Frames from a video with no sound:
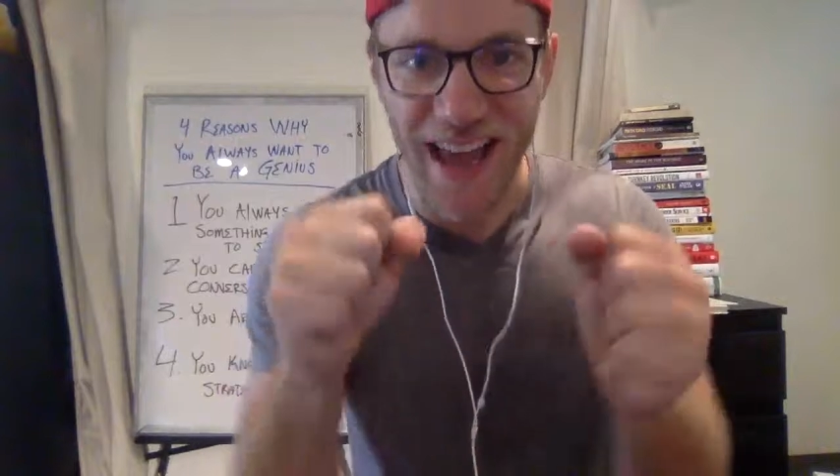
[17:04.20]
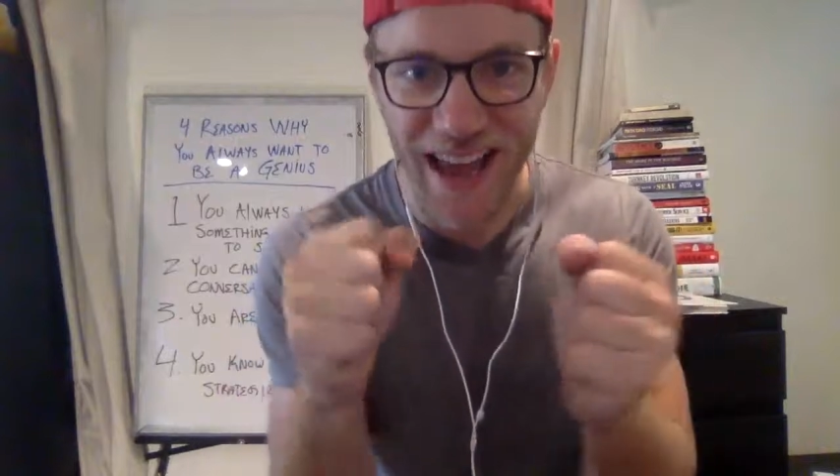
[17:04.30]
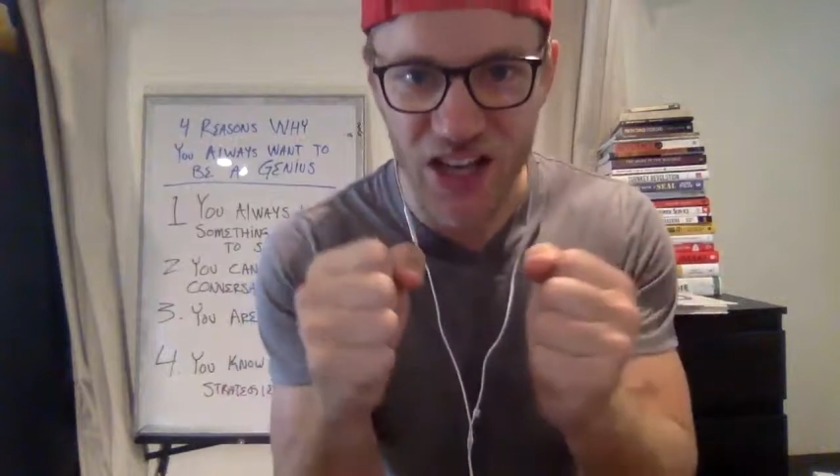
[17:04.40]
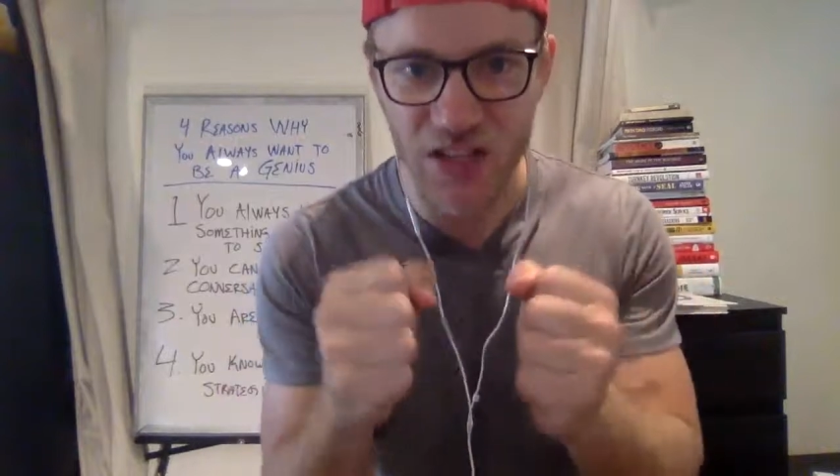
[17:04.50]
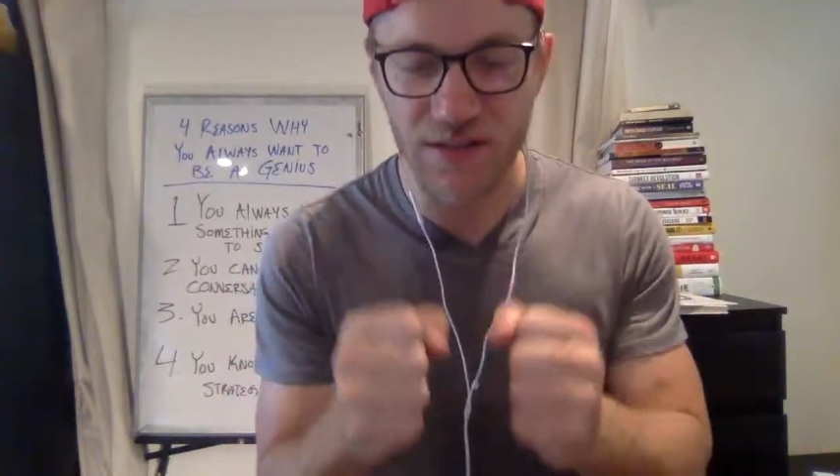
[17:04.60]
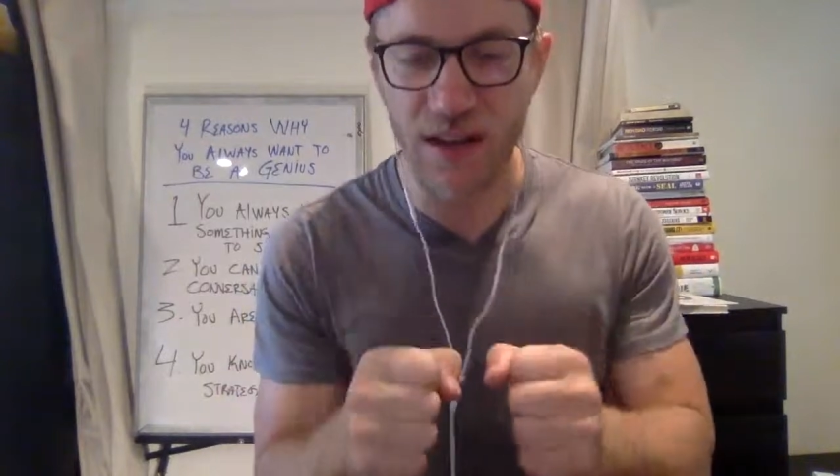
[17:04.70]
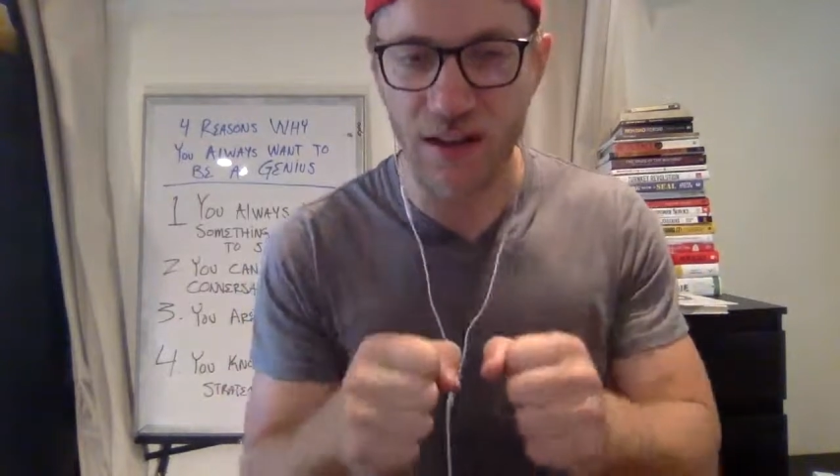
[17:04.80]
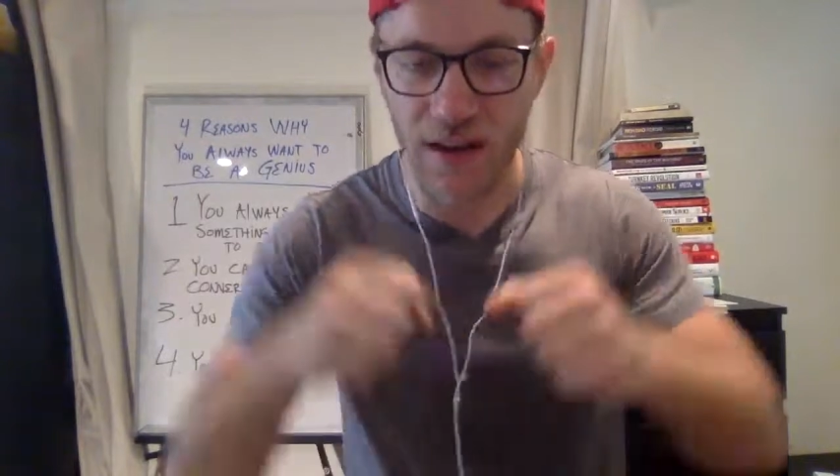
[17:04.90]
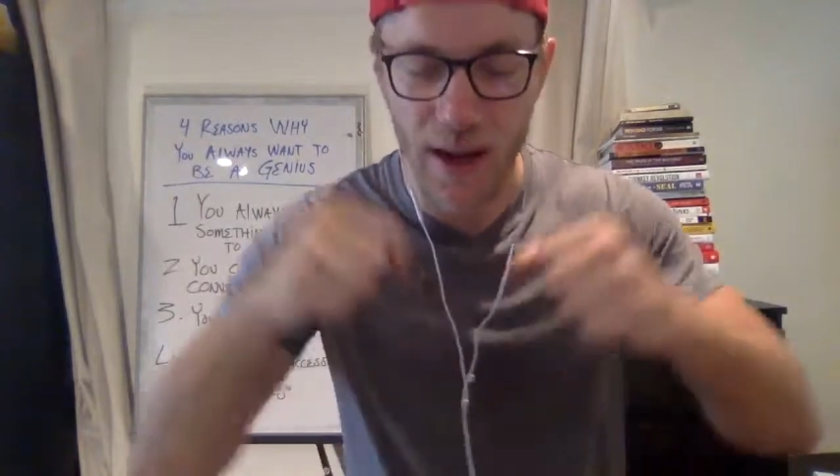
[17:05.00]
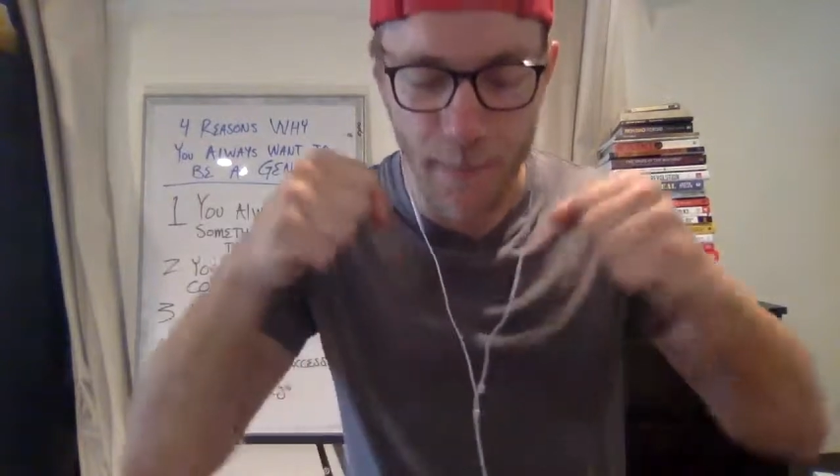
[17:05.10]
action
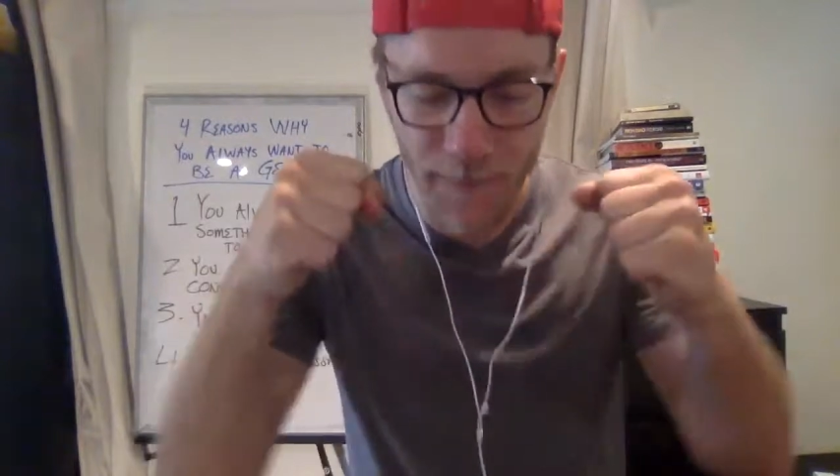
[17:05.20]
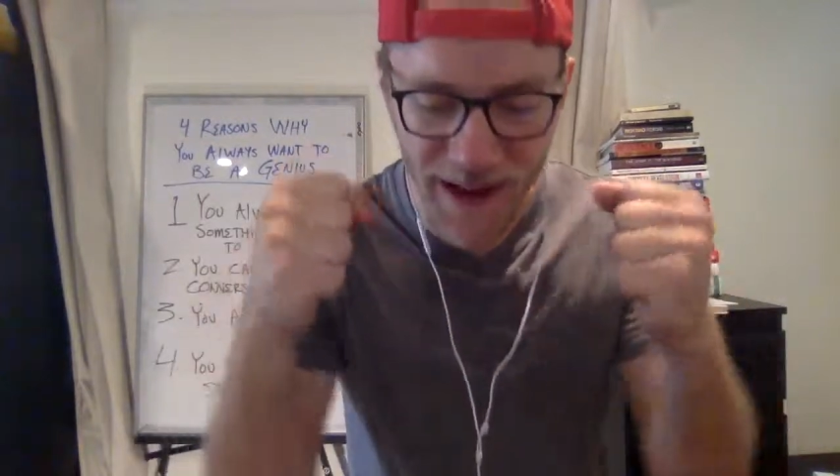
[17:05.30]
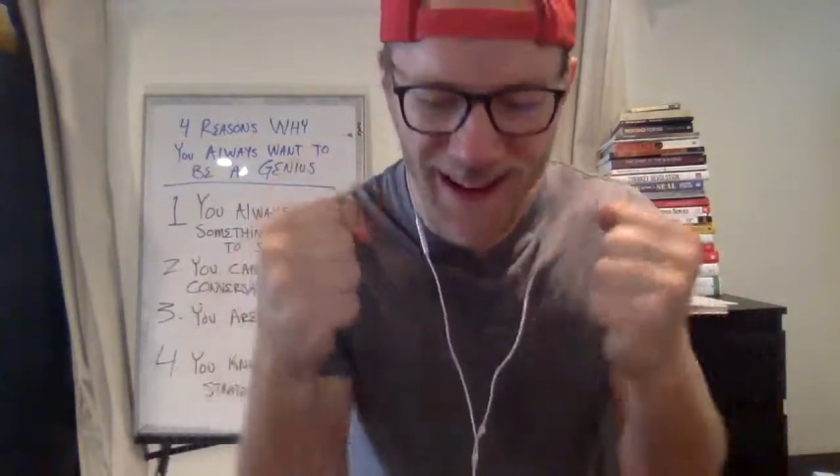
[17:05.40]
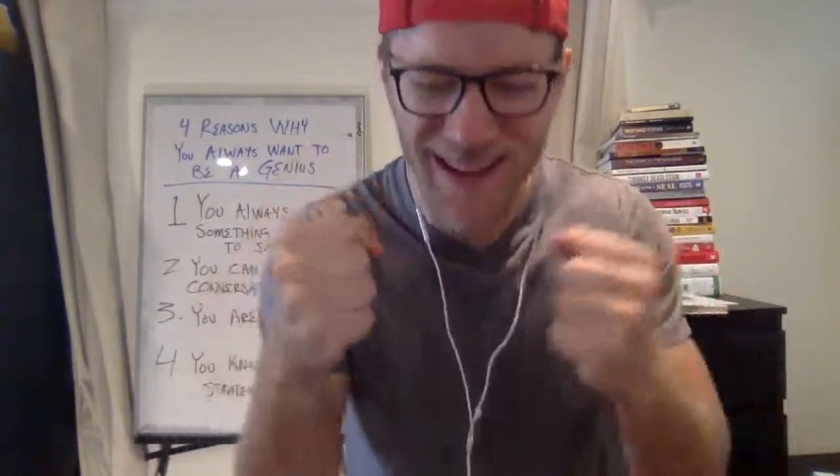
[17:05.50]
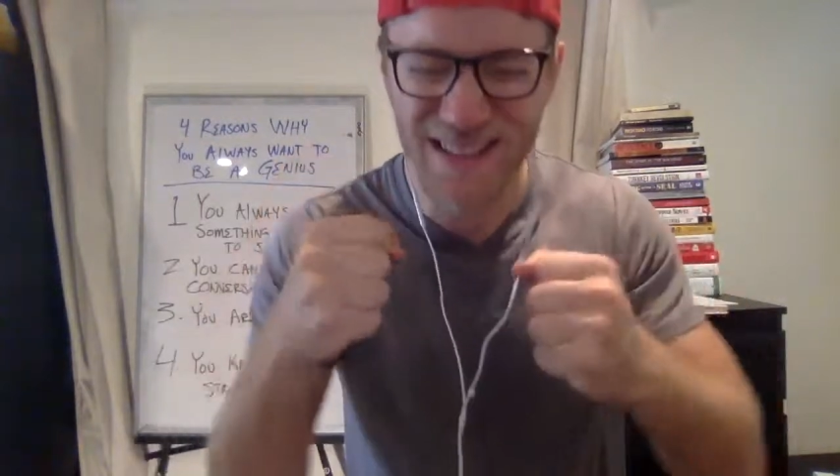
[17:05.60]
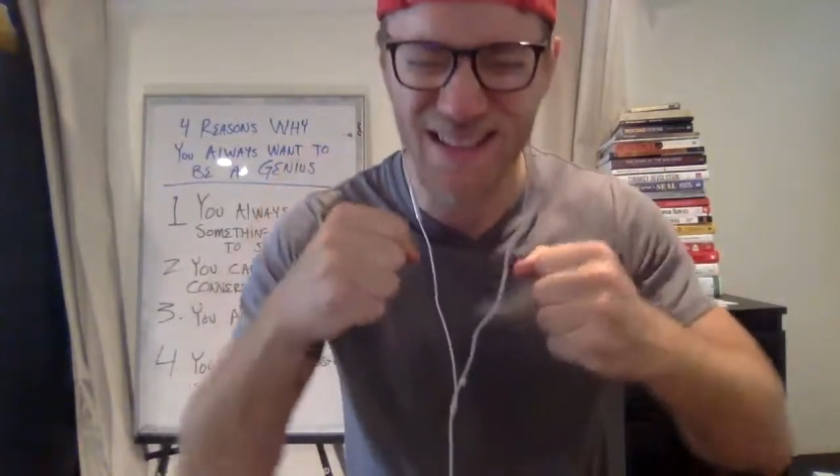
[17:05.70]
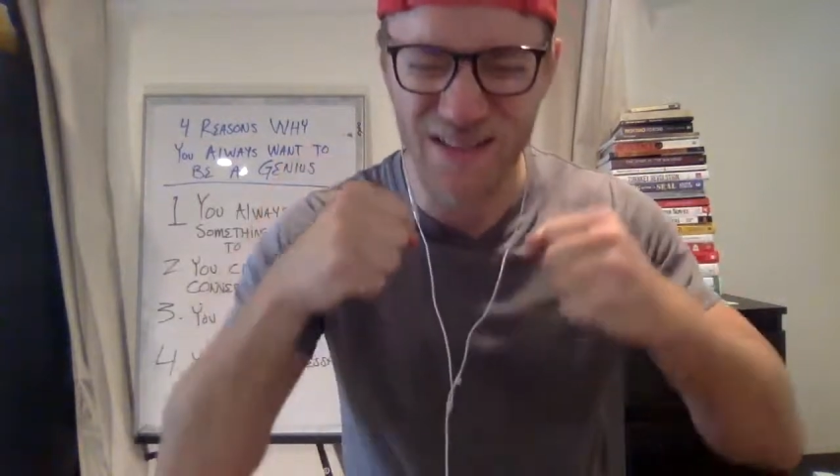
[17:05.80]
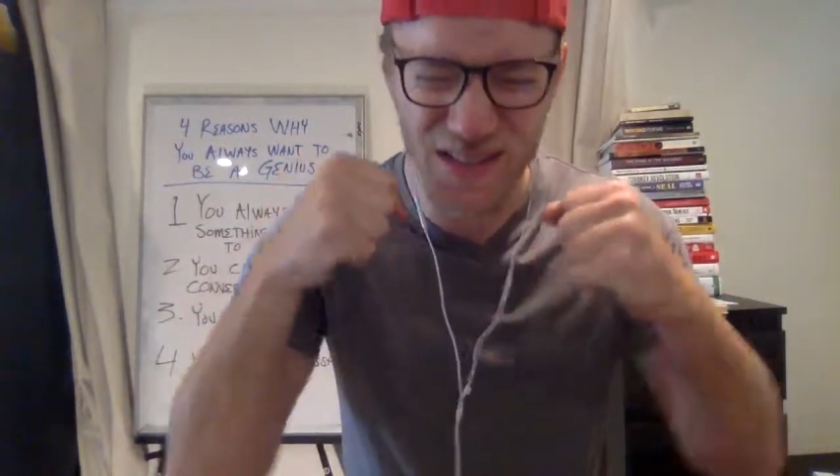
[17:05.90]
taker, a positive,